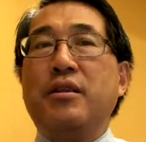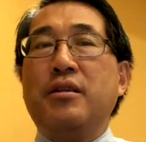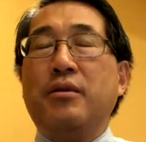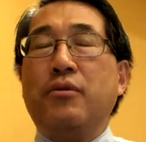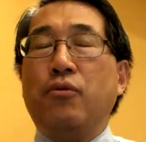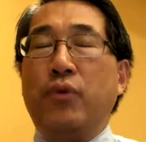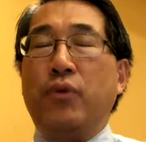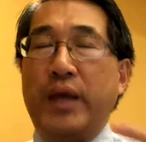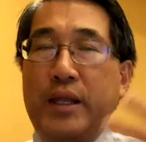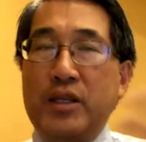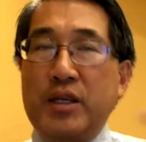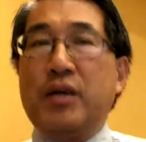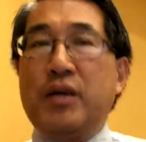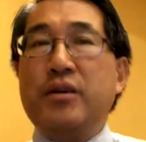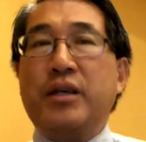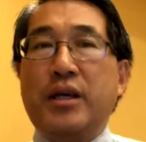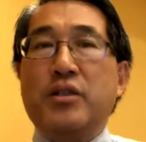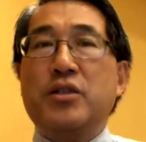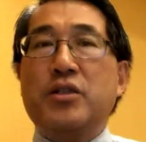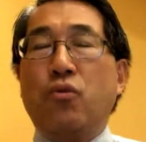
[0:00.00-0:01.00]
we tell
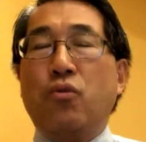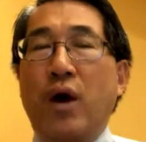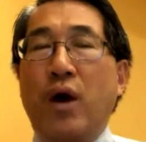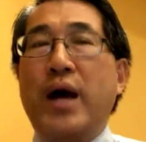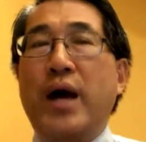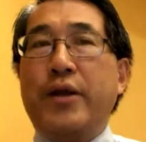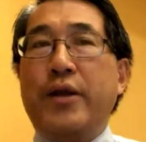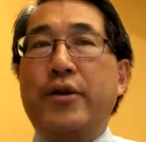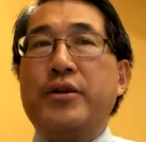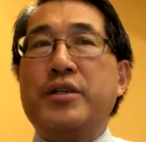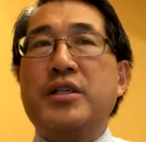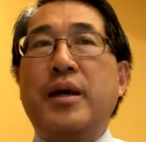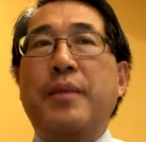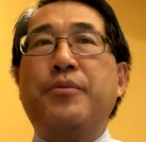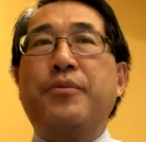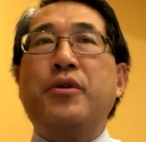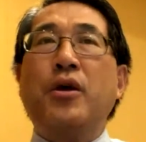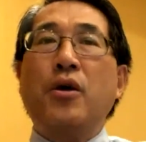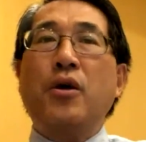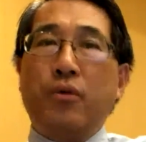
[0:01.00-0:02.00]
kids y-intercept,
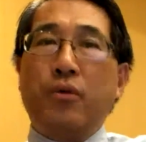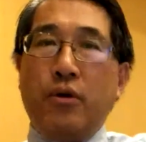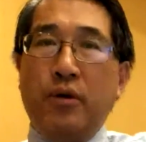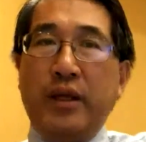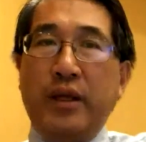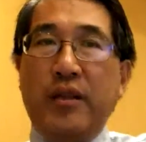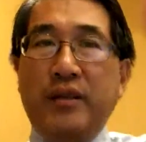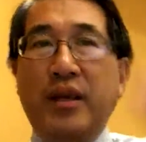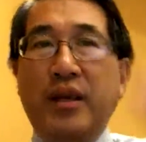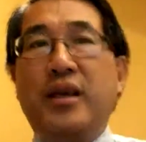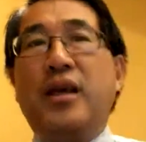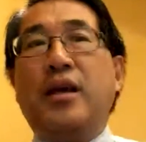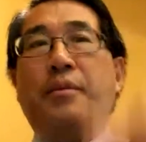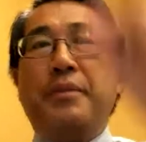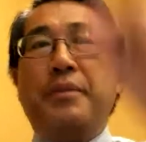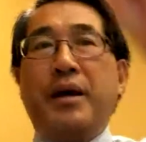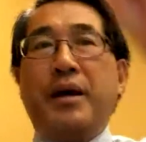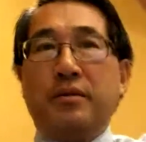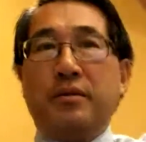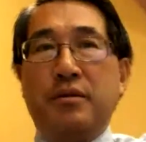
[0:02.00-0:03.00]
we're only thinking
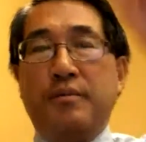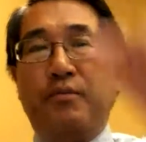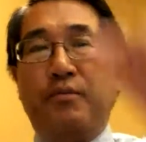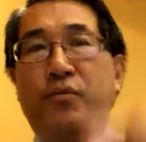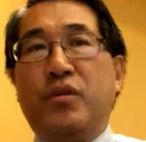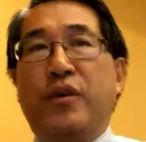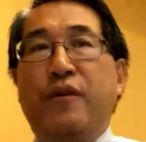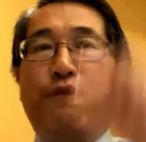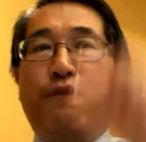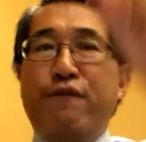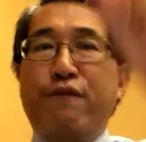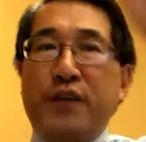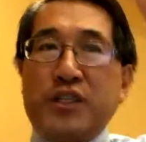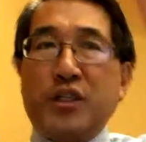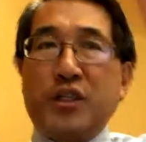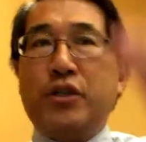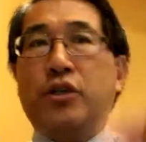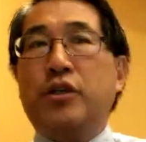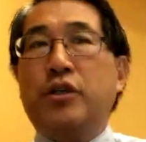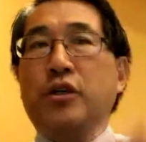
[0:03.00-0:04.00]
about the
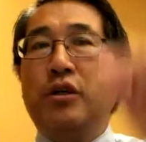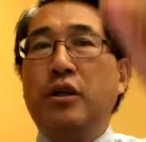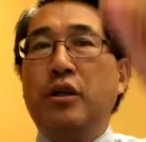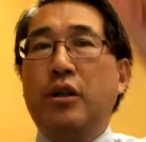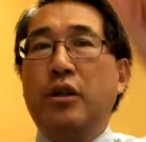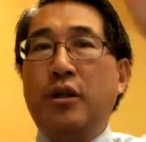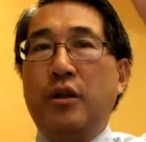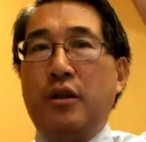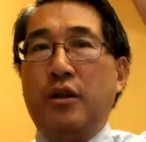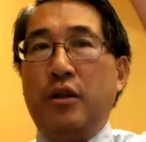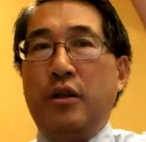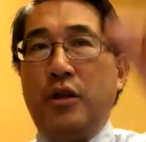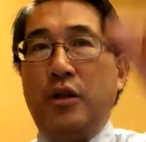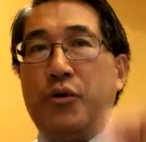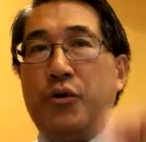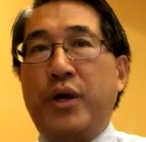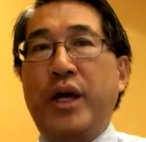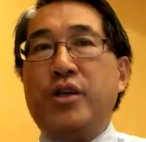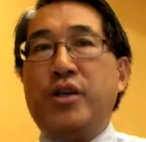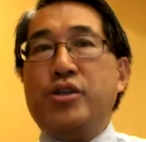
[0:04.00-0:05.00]
physical
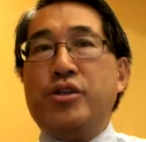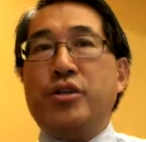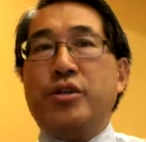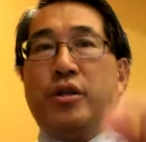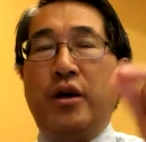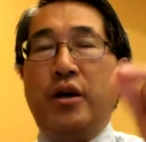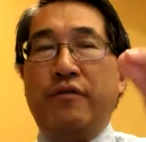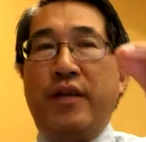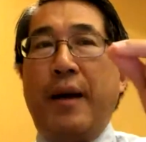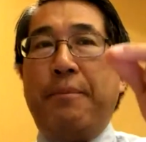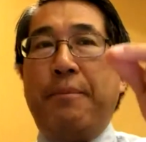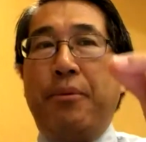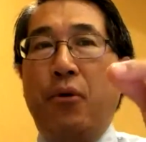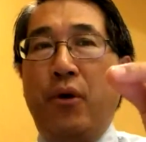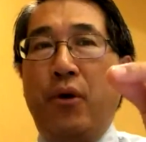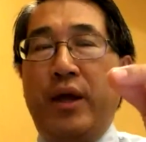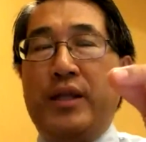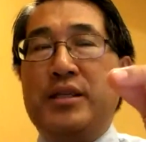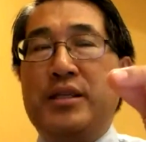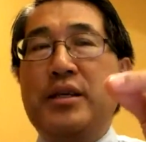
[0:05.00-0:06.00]
location of that
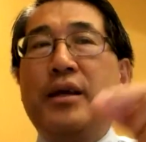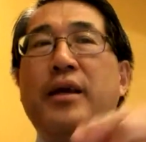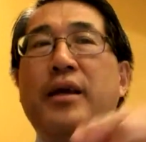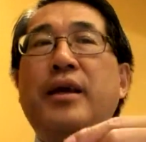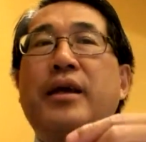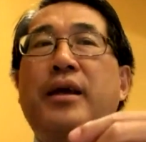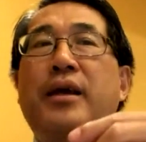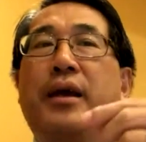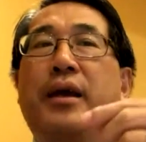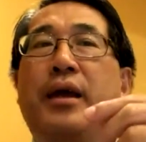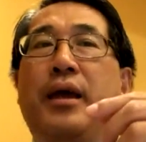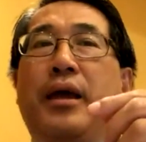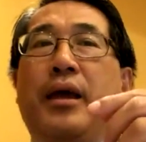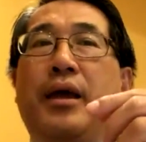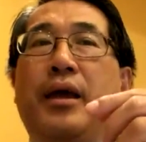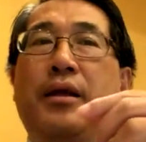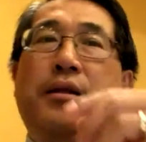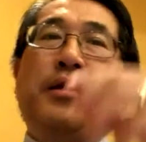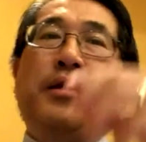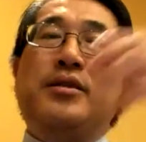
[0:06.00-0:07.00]
point,
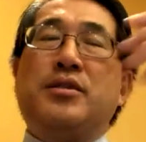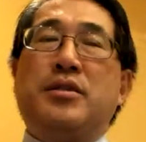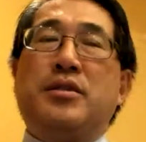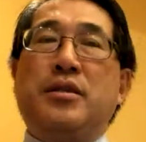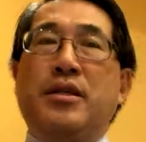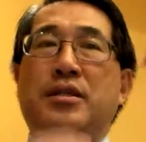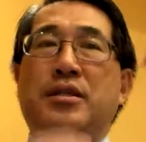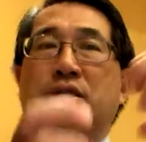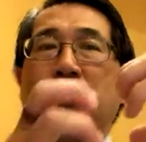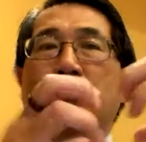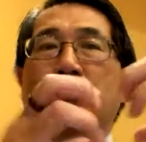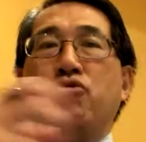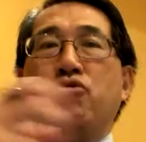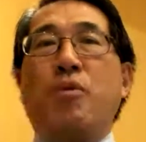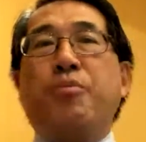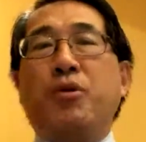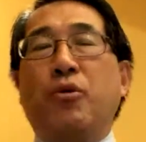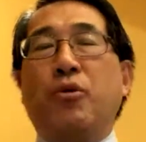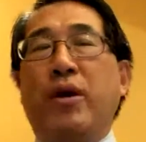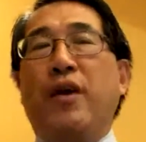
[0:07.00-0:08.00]
and it's
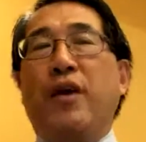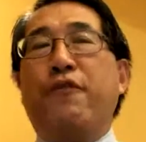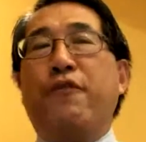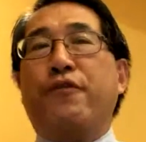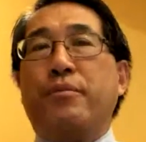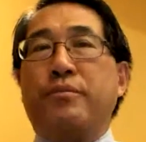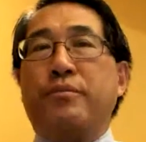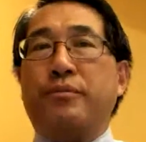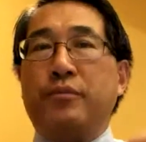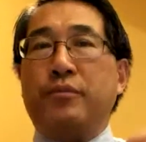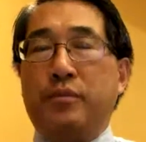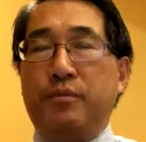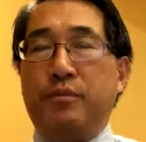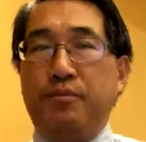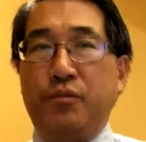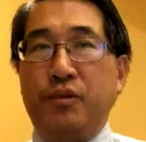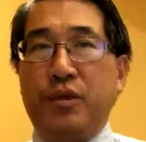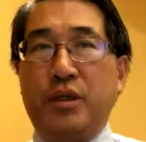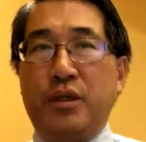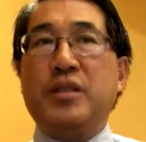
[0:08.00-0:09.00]
stripped away from
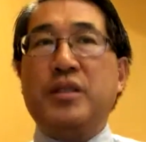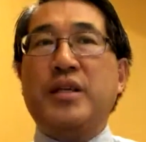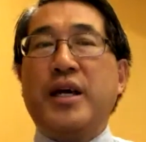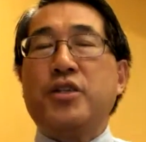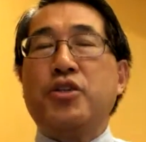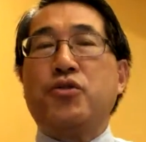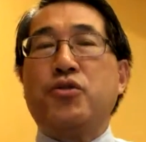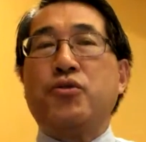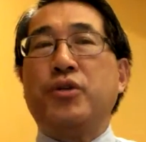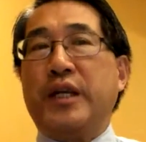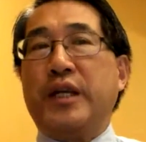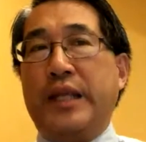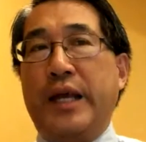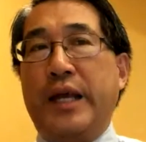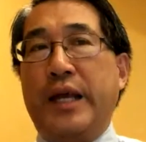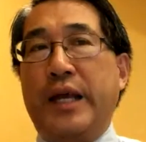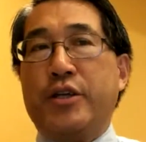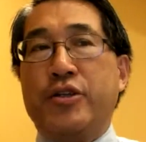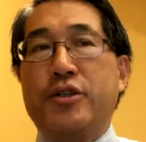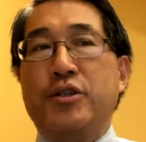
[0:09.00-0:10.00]
contextual
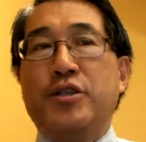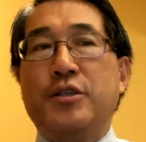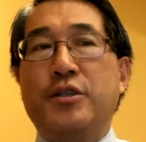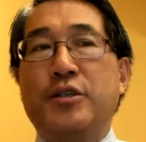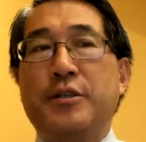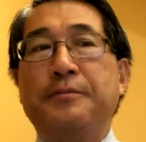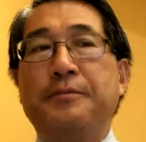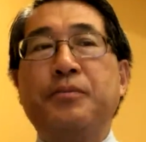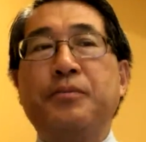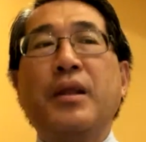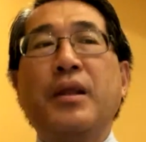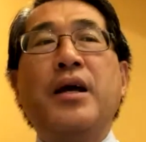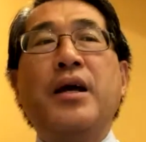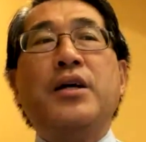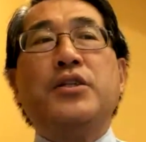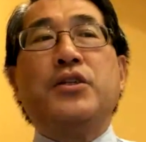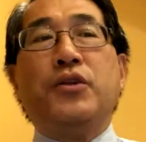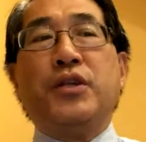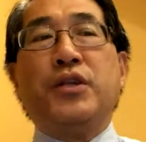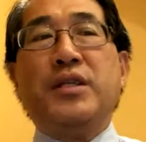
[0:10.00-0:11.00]
connections.
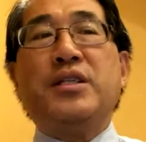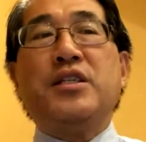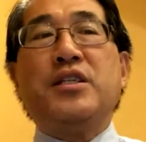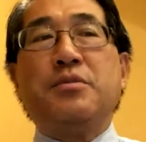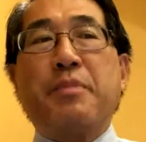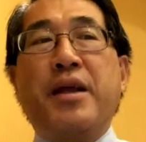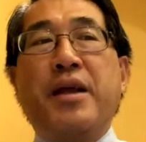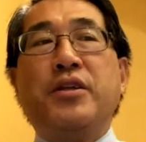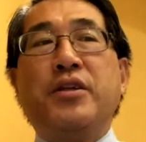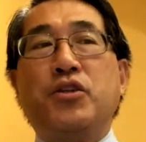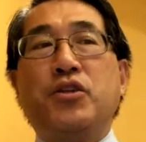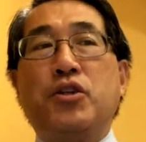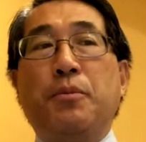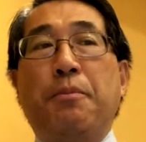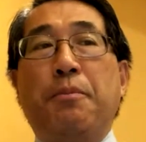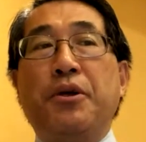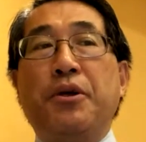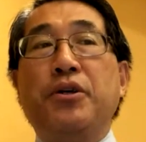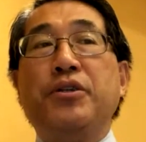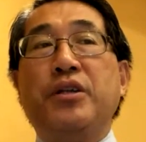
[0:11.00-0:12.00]
So this is meant to
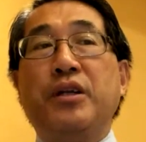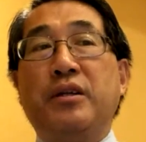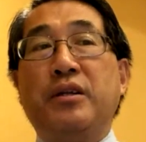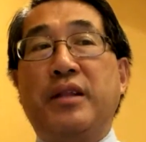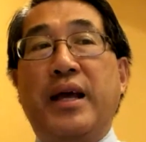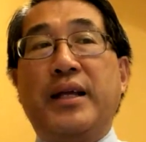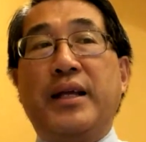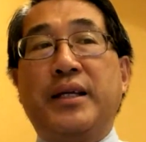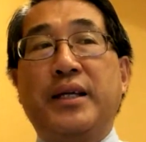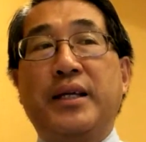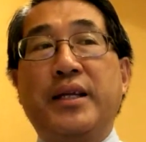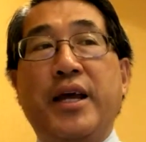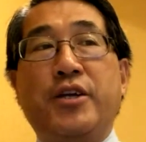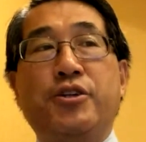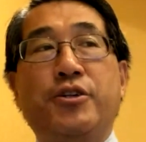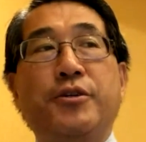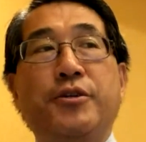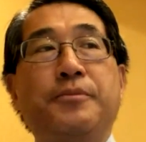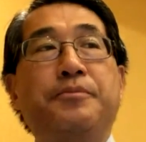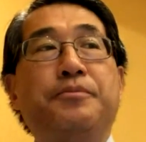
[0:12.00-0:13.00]
build that
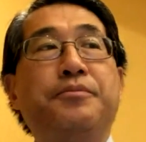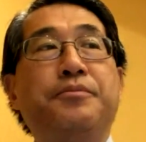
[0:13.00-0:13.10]
connection.